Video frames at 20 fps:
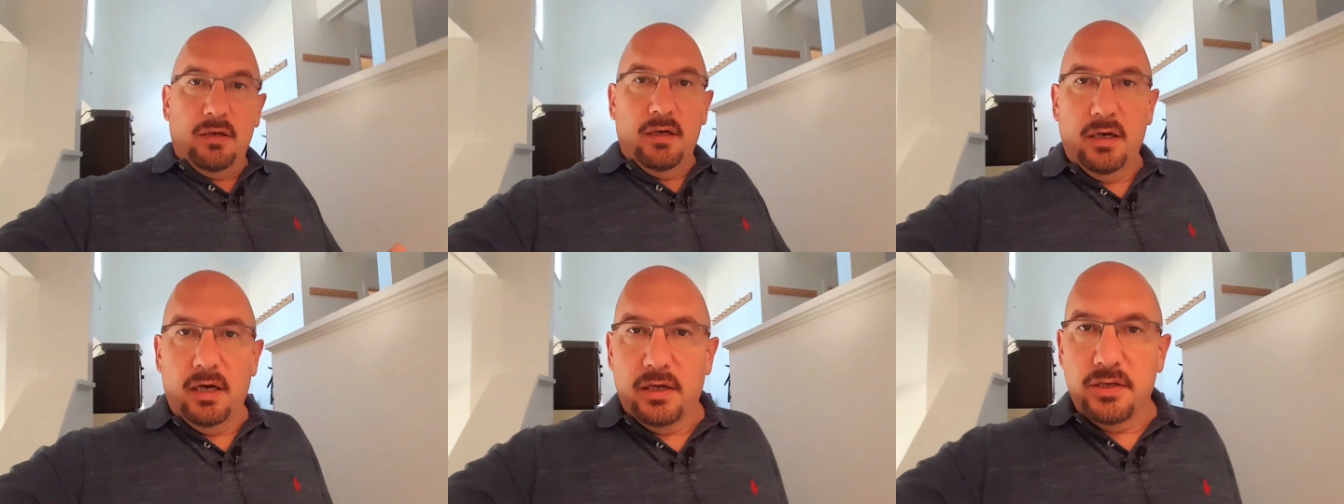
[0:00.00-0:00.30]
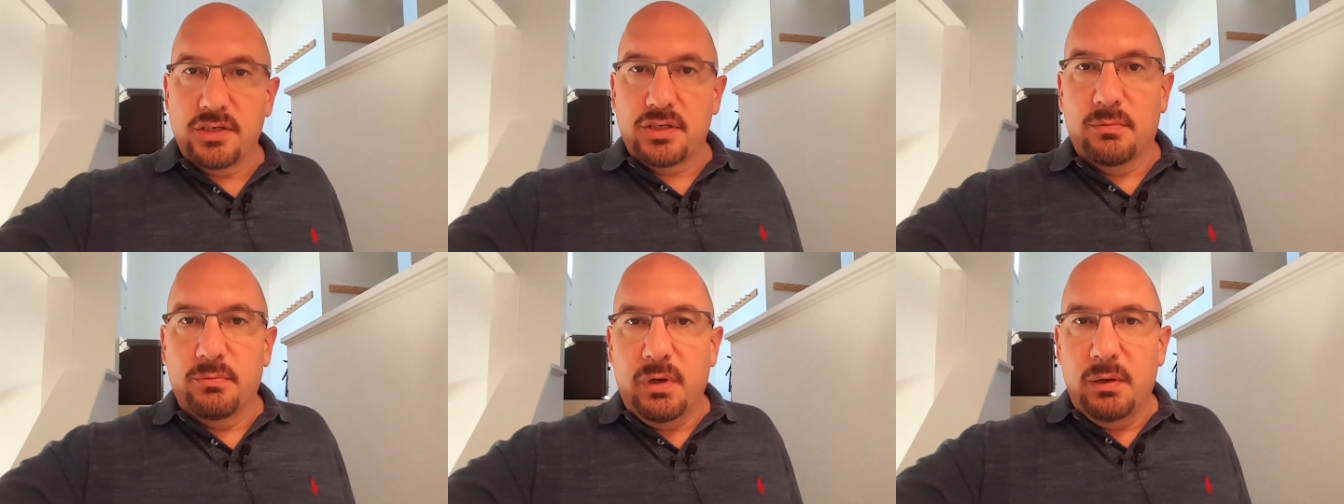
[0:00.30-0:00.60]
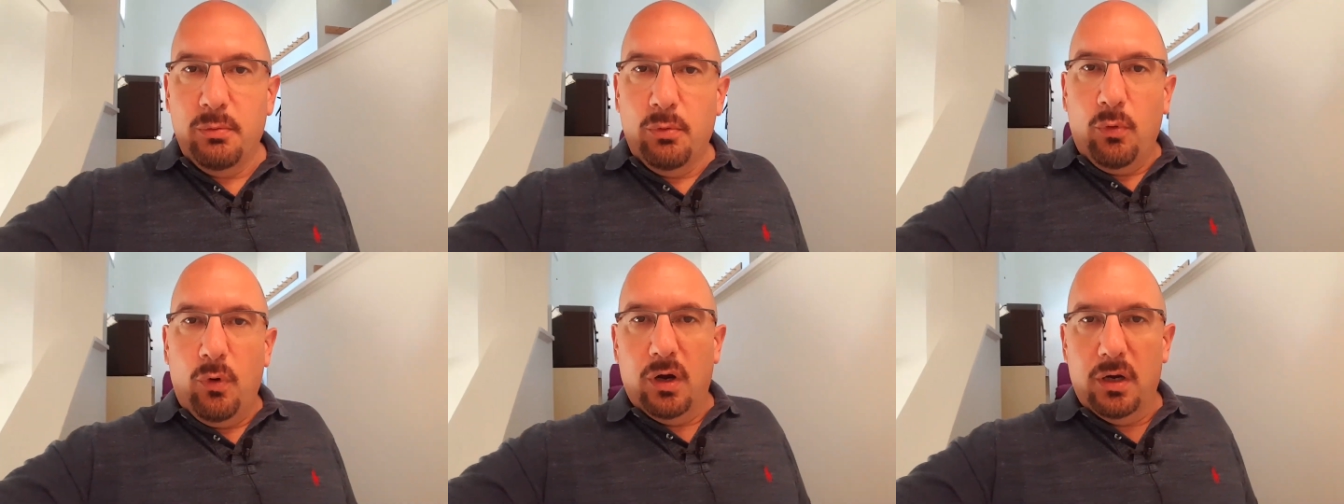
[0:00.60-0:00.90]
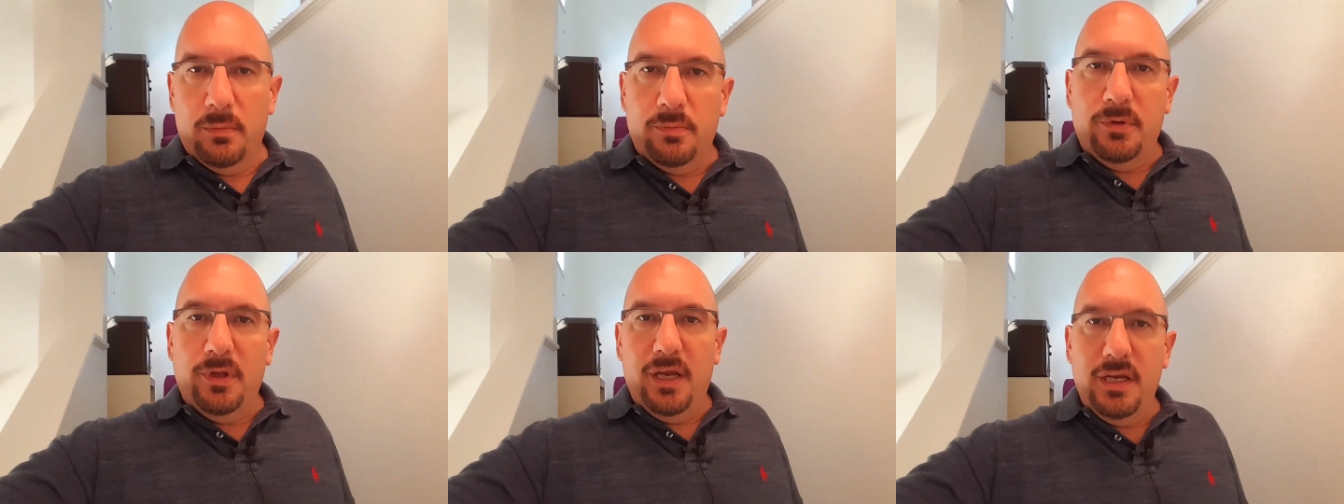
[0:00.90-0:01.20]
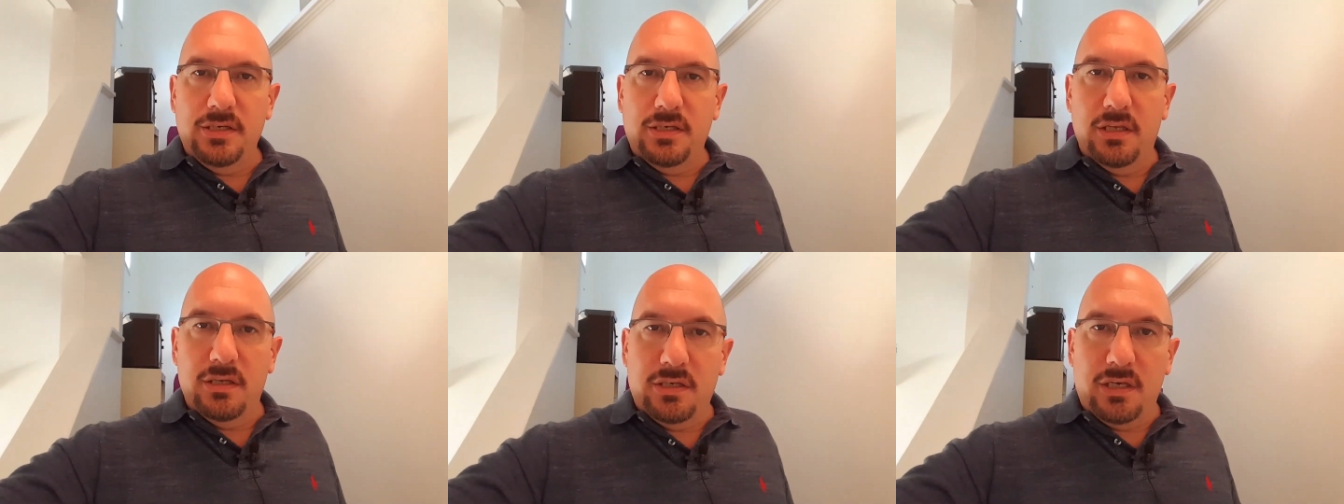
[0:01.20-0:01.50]
Uh, some people want a
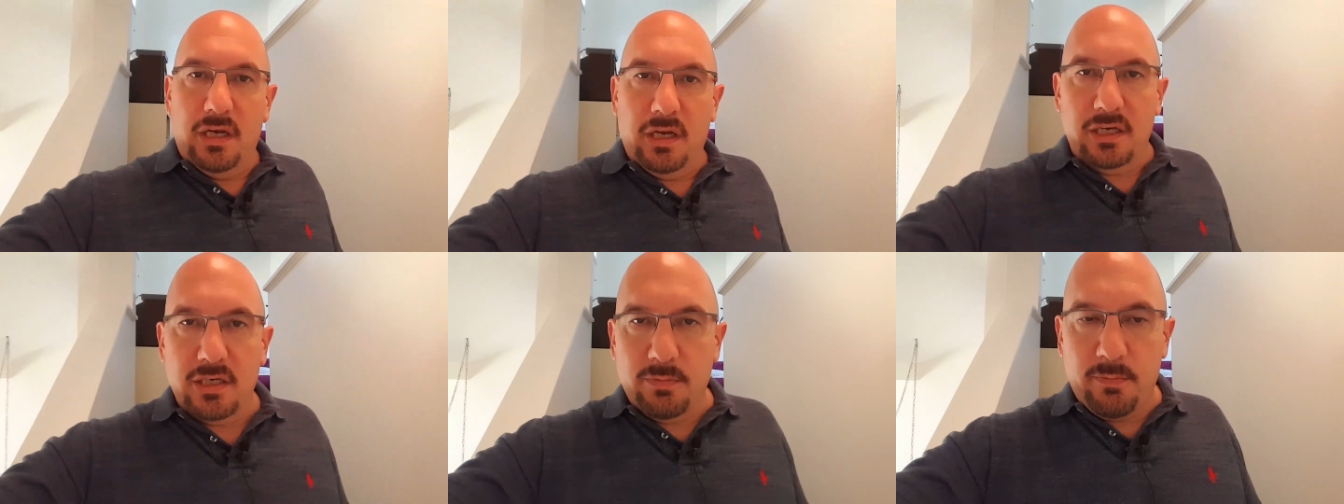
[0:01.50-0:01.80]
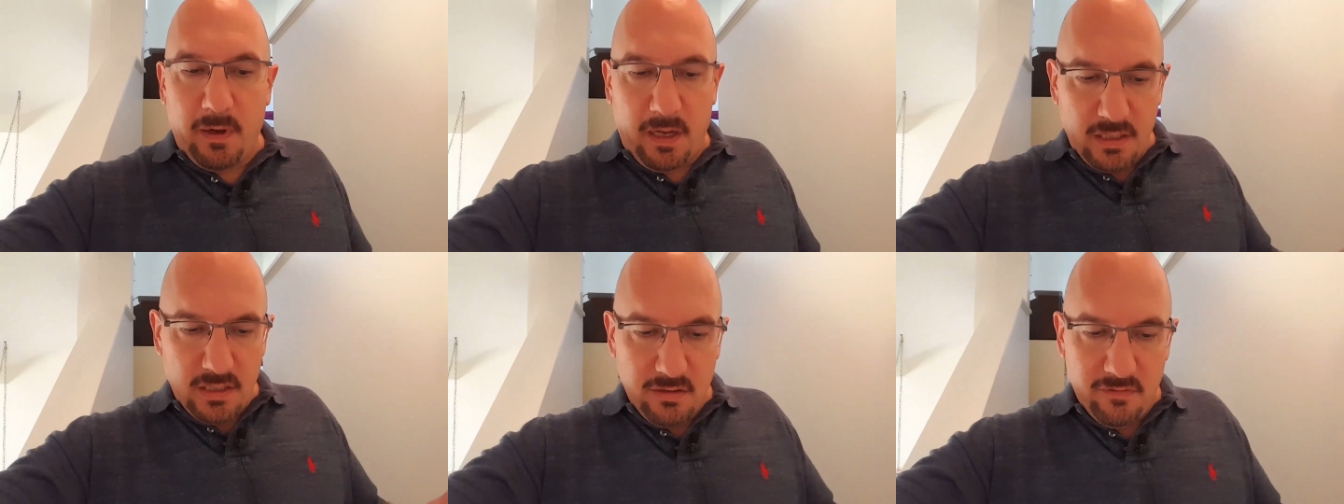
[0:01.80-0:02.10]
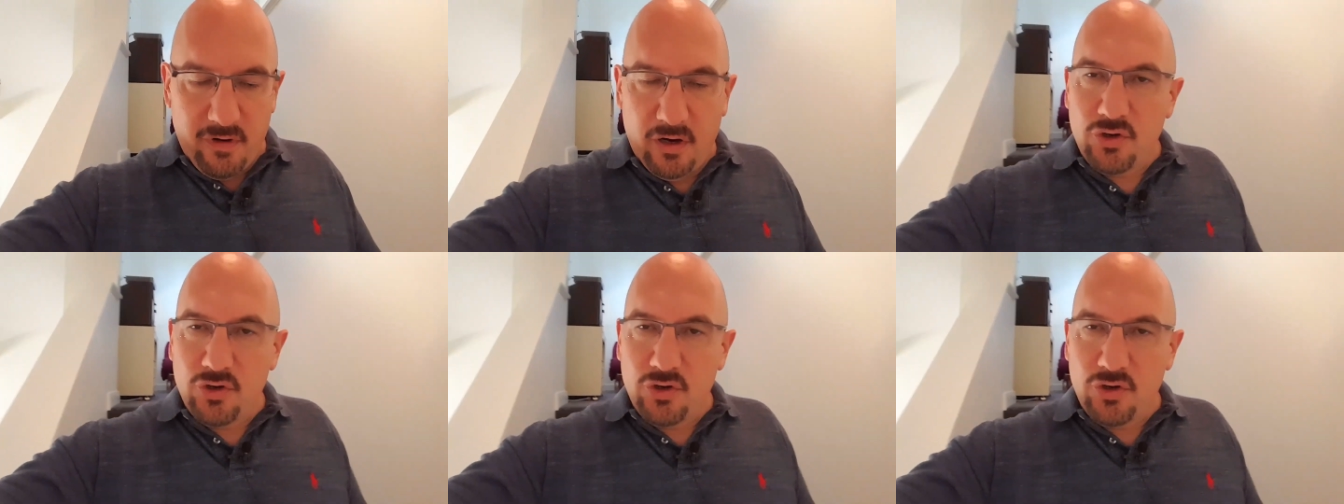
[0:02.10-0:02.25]
place that's inexpensive,